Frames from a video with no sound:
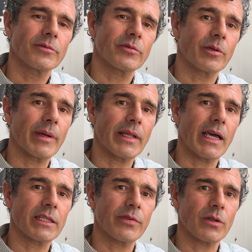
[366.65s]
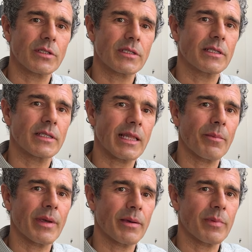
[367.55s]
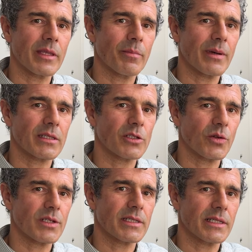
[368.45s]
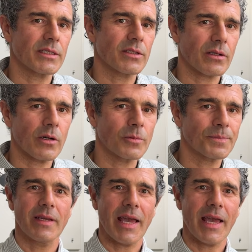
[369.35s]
for many headphones that may be the better choice than to go.